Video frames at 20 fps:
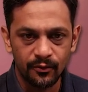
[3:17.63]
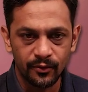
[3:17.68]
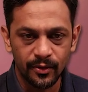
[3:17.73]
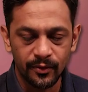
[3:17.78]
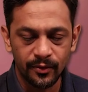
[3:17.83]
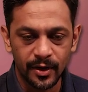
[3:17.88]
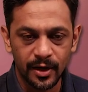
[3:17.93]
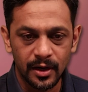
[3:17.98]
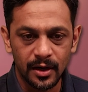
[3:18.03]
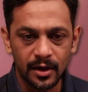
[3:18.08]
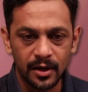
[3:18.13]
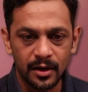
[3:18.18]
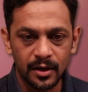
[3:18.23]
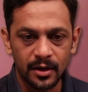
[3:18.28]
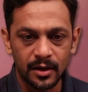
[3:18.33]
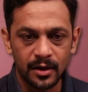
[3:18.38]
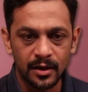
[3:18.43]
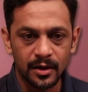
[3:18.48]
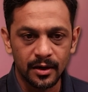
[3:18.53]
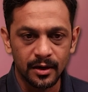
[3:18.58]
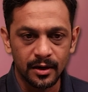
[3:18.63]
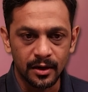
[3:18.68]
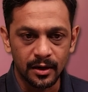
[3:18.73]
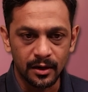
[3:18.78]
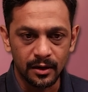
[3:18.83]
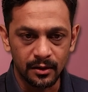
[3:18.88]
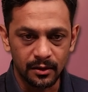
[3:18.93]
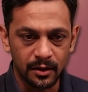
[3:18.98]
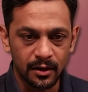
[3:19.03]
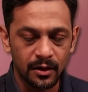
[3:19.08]
We will
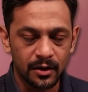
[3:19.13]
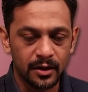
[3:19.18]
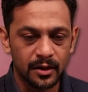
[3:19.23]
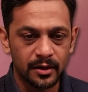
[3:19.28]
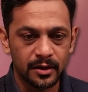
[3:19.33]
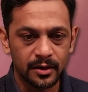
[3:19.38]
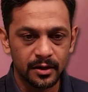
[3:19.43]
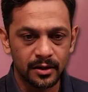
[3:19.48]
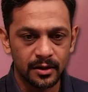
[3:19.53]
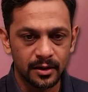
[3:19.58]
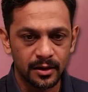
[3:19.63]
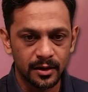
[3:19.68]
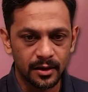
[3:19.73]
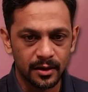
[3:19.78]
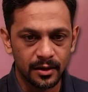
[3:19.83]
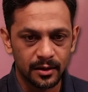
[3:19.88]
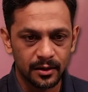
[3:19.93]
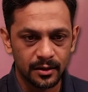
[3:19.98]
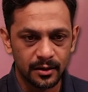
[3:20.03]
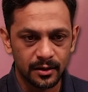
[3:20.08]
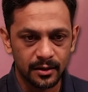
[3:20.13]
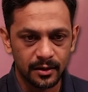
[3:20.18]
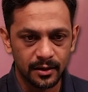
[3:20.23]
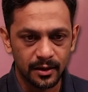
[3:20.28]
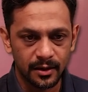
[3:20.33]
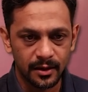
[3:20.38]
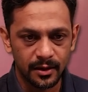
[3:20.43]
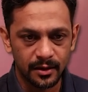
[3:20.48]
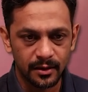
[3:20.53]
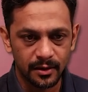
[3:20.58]
learn
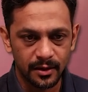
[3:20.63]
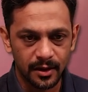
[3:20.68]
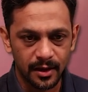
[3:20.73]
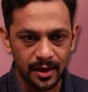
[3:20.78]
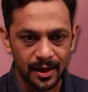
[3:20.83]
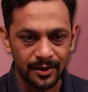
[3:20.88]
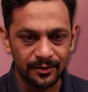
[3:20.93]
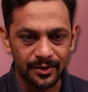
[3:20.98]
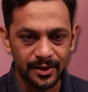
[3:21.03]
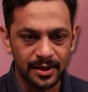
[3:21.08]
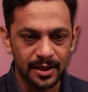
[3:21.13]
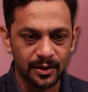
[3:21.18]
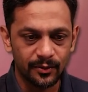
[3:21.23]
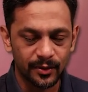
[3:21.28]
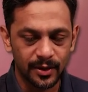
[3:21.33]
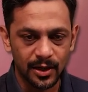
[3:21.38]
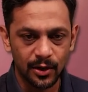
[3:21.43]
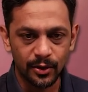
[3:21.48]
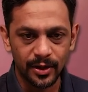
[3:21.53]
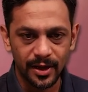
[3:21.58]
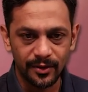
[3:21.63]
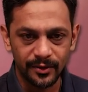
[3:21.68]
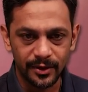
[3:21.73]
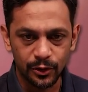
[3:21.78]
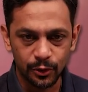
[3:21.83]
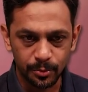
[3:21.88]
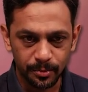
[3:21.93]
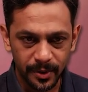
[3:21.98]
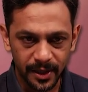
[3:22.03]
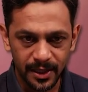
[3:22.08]
everything without having
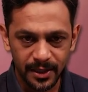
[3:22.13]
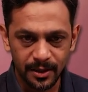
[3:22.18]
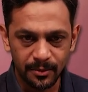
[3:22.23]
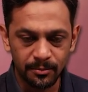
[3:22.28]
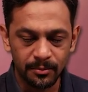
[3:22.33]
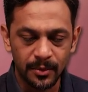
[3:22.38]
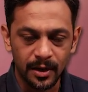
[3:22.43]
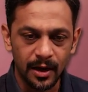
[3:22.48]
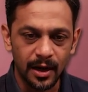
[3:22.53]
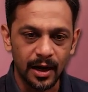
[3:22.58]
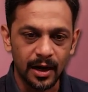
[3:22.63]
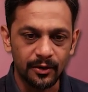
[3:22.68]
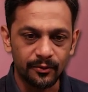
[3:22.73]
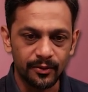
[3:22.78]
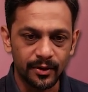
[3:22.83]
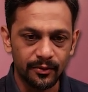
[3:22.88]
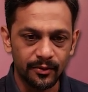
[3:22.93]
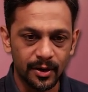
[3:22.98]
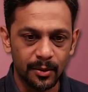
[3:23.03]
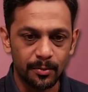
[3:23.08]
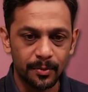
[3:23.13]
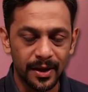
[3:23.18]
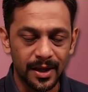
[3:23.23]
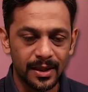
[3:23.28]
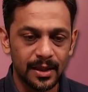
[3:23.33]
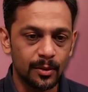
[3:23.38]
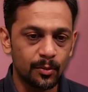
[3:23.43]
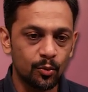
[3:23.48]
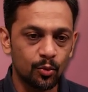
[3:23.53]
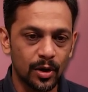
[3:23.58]
to pay them and we will pay
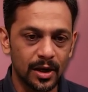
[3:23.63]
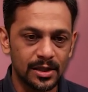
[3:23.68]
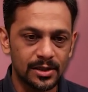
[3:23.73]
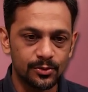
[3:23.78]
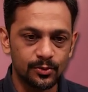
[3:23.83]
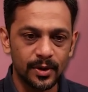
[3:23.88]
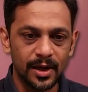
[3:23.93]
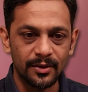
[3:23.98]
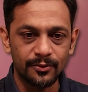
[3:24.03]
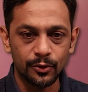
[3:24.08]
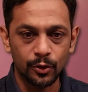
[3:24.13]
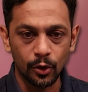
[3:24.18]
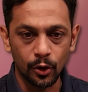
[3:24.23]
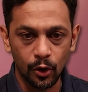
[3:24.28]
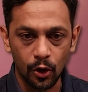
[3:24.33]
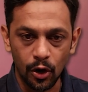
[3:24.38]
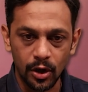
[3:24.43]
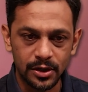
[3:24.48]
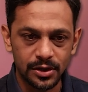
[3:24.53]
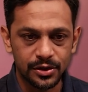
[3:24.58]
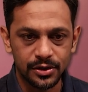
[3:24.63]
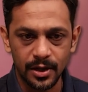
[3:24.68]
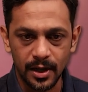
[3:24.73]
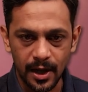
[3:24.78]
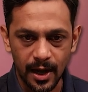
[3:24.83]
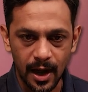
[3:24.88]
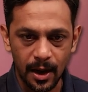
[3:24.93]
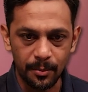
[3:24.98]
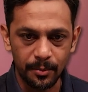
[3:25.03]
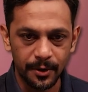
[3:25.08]
them once we have to launch
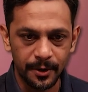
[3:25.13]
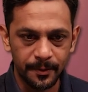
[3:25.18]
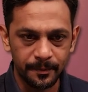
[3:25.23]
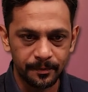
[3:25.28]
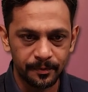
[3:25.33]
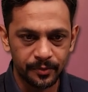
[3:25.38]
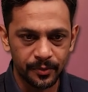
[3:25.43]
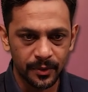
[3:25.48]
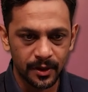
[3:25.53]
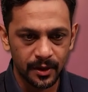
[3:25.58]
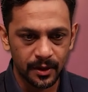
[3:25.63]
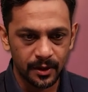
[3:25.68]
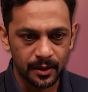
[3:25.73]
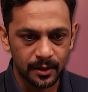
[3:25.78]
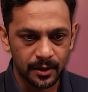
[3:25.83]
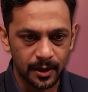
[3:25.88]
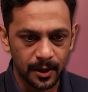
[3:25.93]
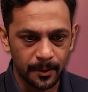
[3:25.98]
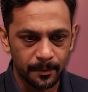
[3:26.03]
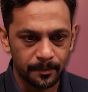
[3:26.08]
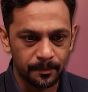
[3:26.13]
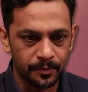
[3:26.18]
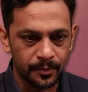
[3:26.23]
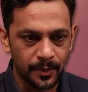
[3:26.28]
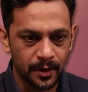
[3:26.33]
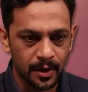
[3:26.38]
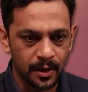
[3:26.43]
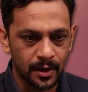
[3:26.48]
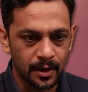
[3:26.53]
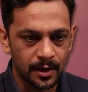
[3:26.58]
them yeah
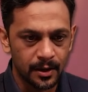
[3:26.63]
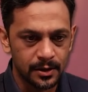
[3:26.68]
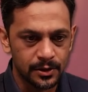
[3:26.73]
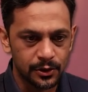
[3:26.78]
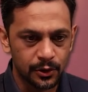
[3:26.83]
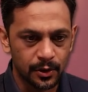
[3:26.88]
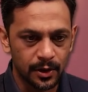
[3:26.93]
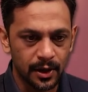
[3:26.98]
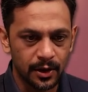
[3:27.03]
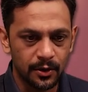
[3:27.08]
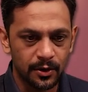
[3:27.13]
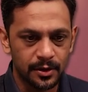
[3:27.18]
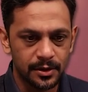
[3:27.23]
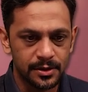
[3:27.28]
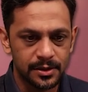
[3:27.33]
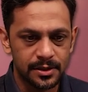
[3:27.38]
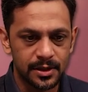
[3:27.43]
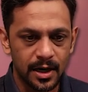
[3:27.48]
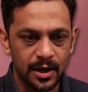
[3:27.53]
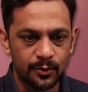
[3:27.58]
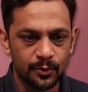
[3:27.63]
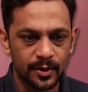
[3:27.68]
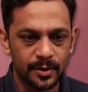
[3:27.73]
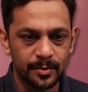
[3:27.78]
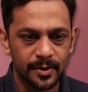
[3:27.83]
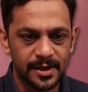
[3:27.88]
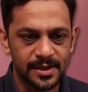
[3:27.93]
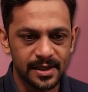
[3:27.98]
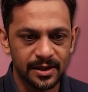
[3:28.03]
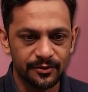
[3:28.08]
so click on start
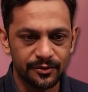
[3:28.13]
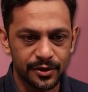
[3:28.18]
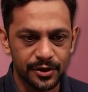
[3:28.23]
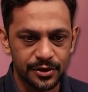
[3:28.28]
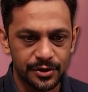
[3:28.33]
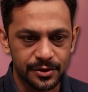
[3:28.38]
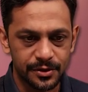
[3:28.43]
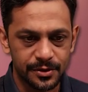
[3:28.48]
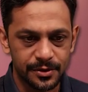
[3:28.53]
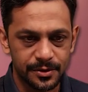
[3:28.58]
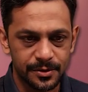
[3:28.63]
with basic features.